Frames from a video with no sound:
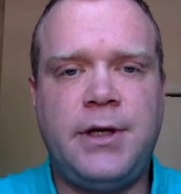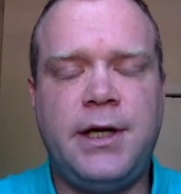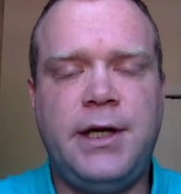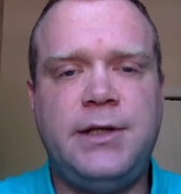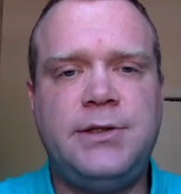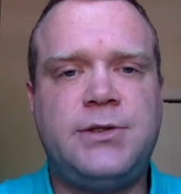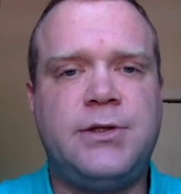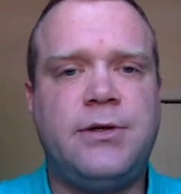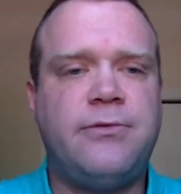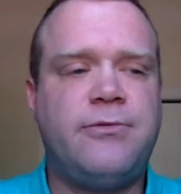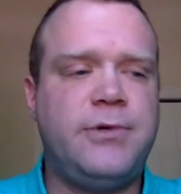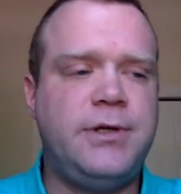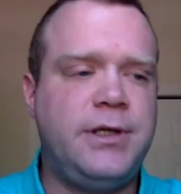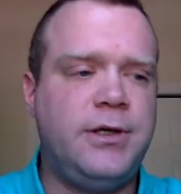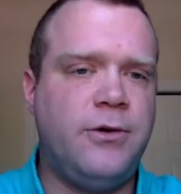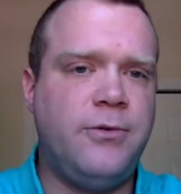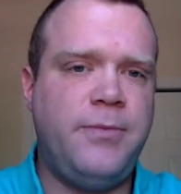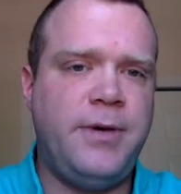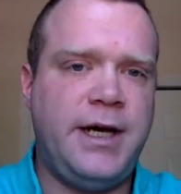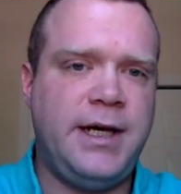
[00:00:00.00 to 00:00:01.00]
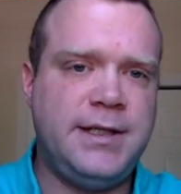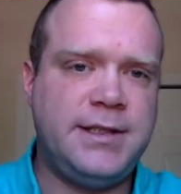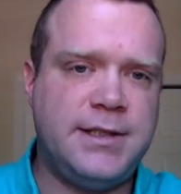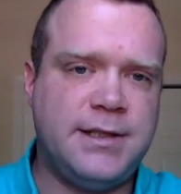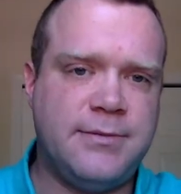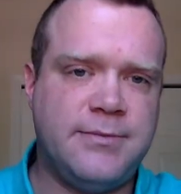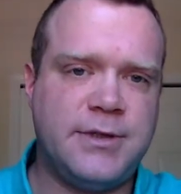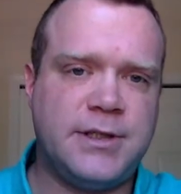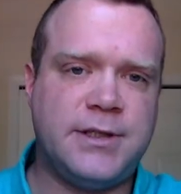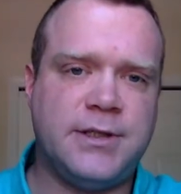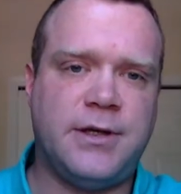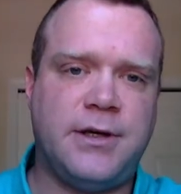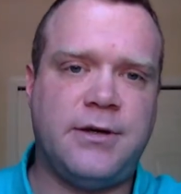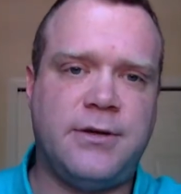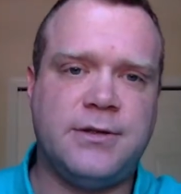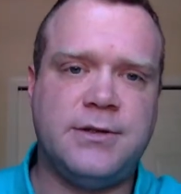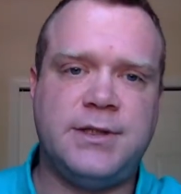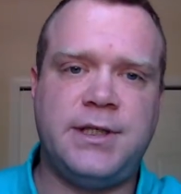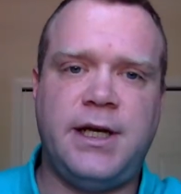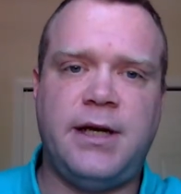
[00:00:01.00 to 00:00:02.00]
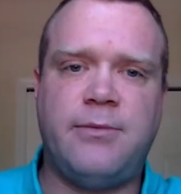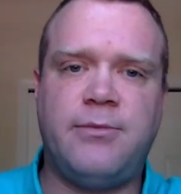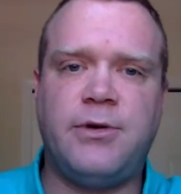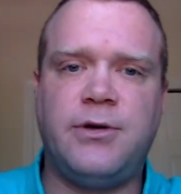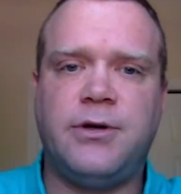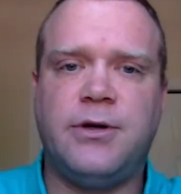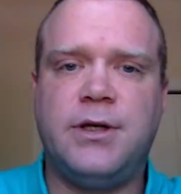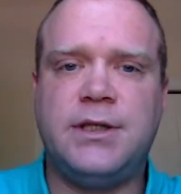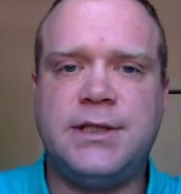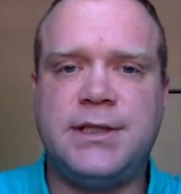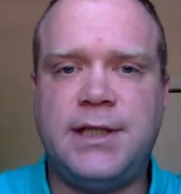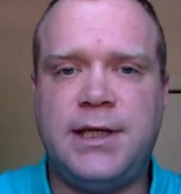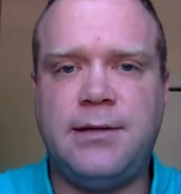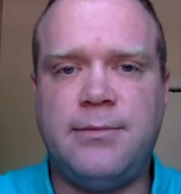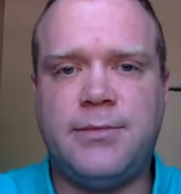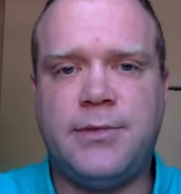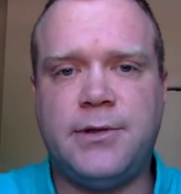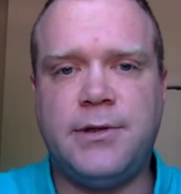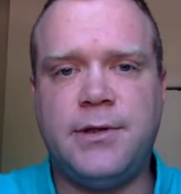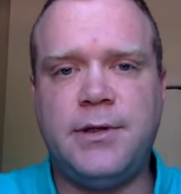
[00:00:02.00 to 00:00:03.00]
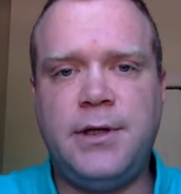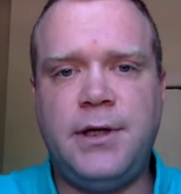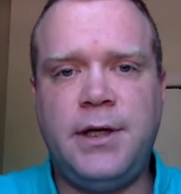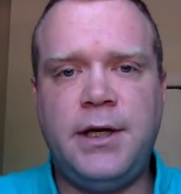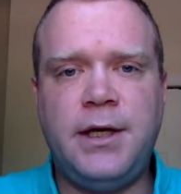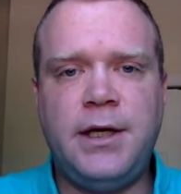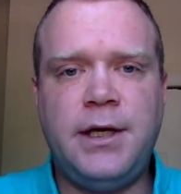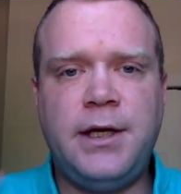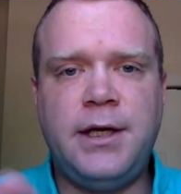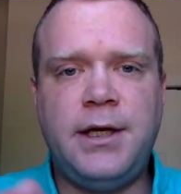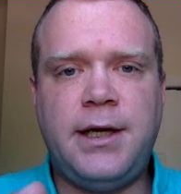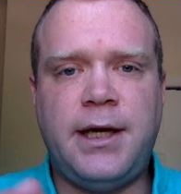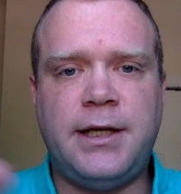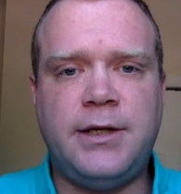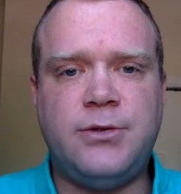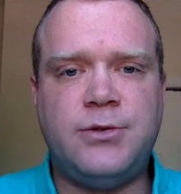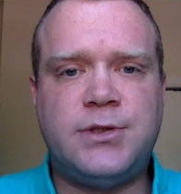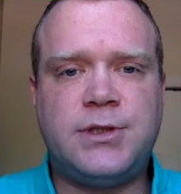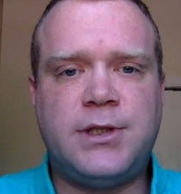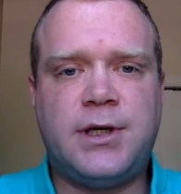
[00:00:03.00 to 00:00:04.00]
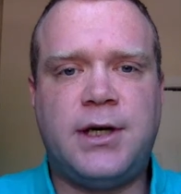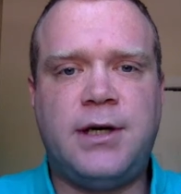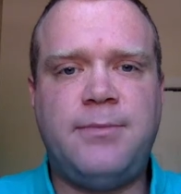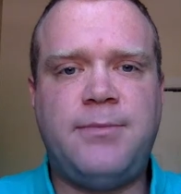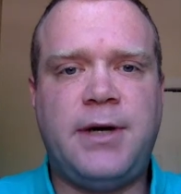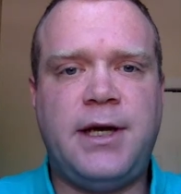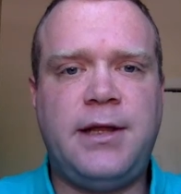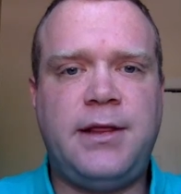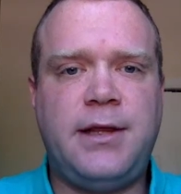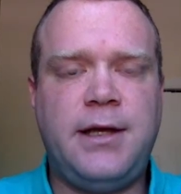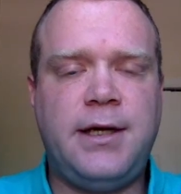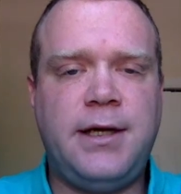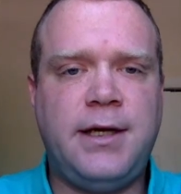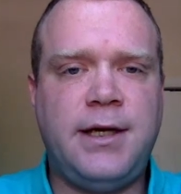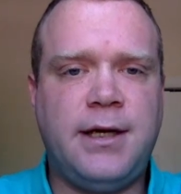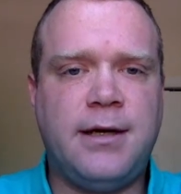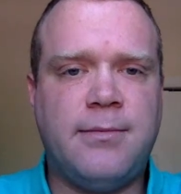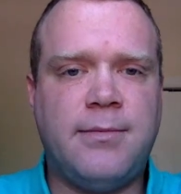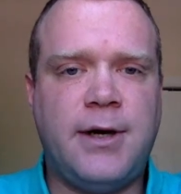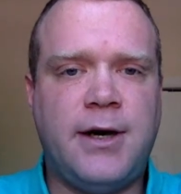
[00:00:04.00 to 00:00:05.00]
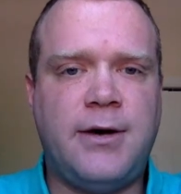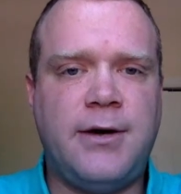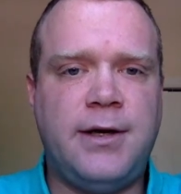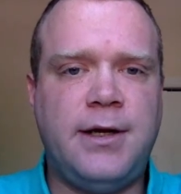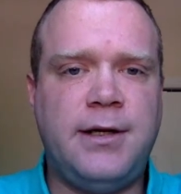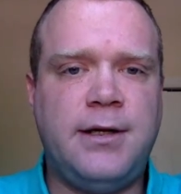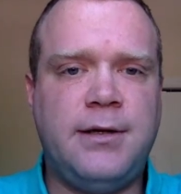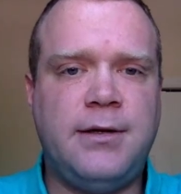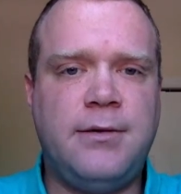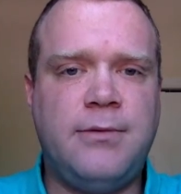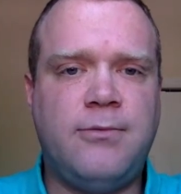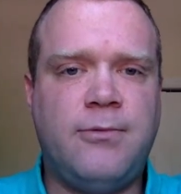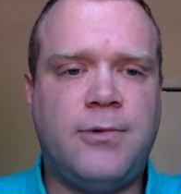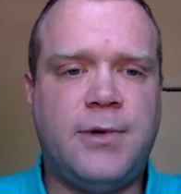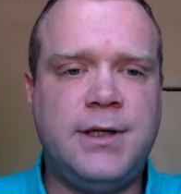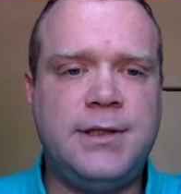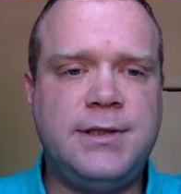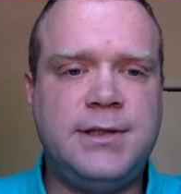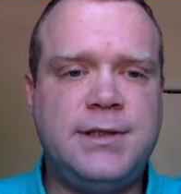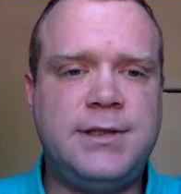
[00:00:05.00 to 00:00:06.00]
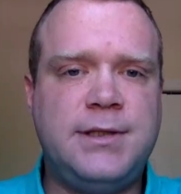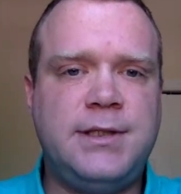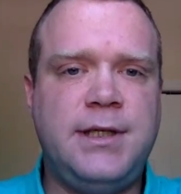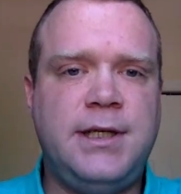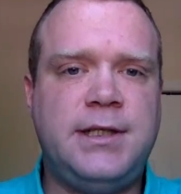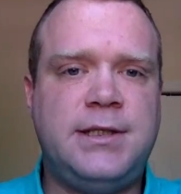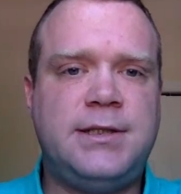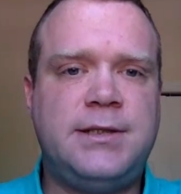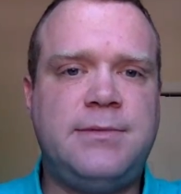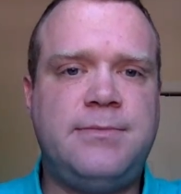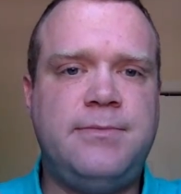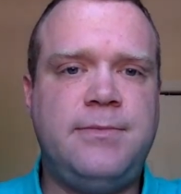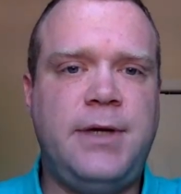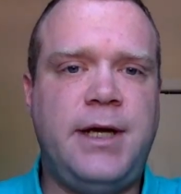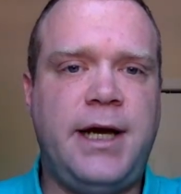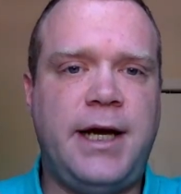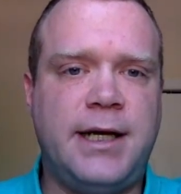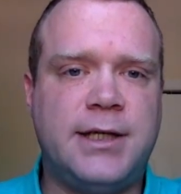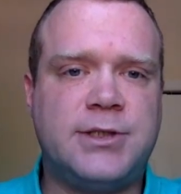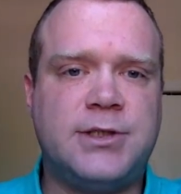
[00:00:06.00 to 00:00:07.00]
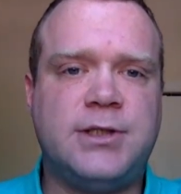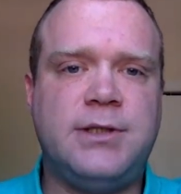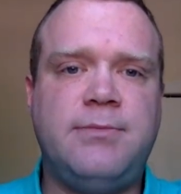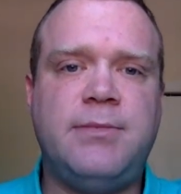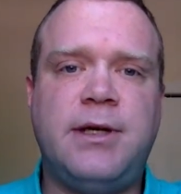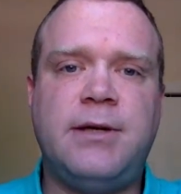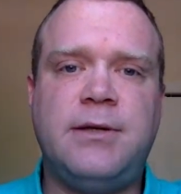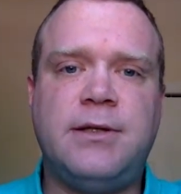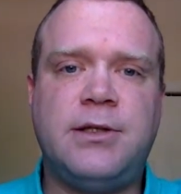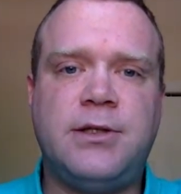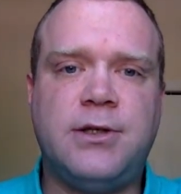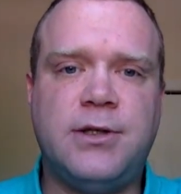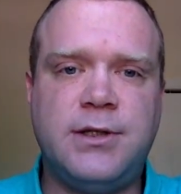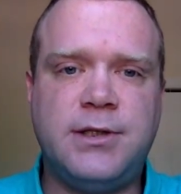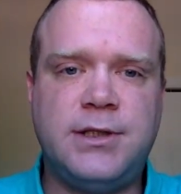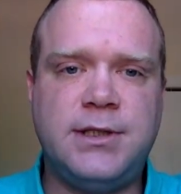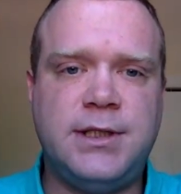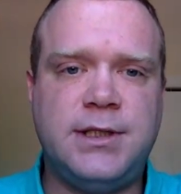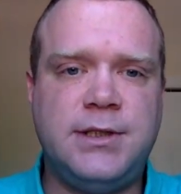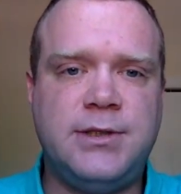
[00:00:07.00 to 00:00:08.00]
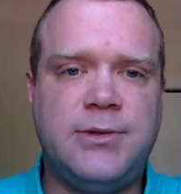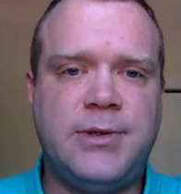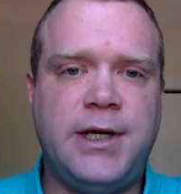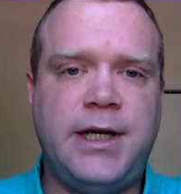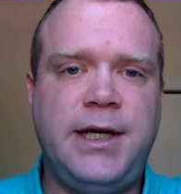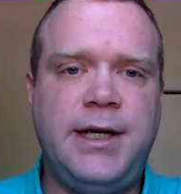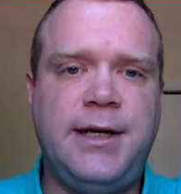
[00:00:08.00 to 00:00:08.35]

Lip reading: Okay, so if we go back to the McDonald's hamburger example, And you start by thinking about it once it's actually been cooked into a